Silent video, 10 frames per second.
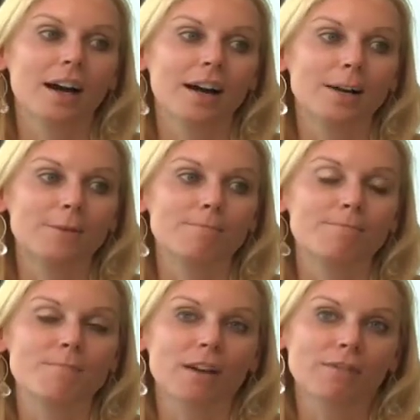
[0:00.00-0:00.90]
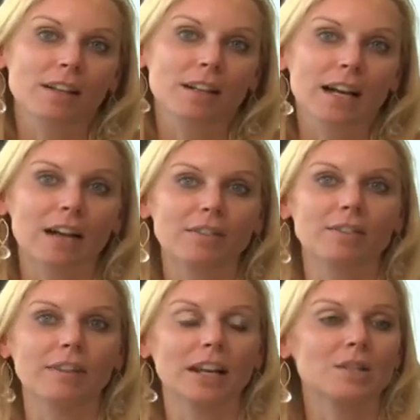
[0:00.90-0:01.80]
I feel like I have an
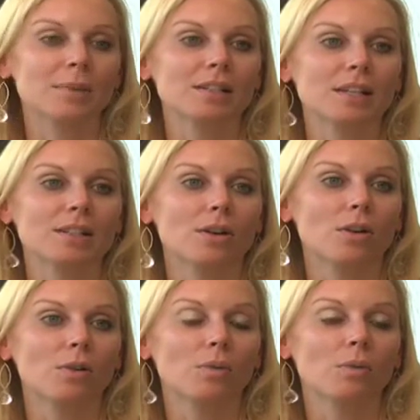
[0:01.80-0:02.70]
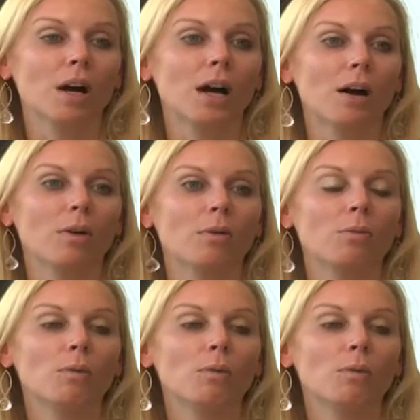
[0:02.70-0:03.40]
advantage because I know